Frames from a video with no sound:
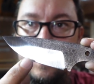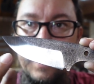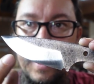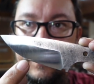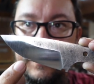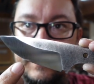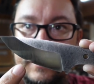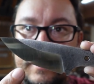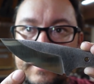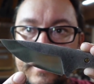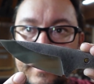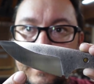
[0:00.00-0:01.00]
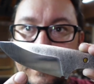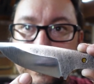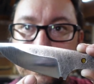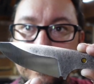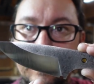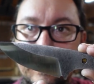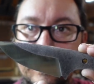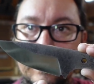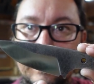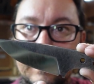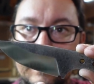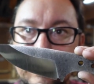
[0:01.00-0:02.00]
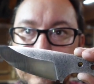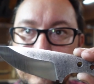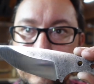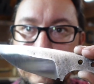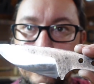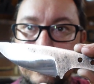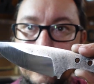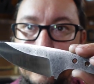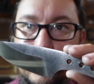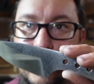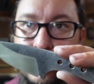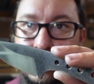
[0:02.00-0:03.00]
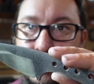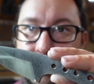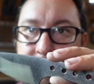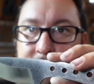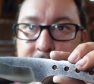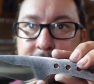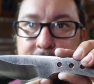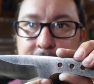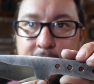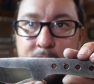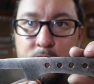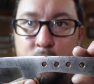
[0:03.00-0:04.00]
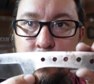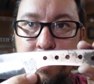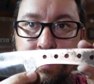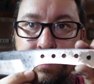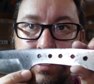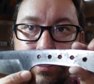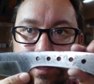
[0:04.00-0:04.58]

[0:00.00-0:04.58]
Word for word: the bevels. You know, that is just, I'm really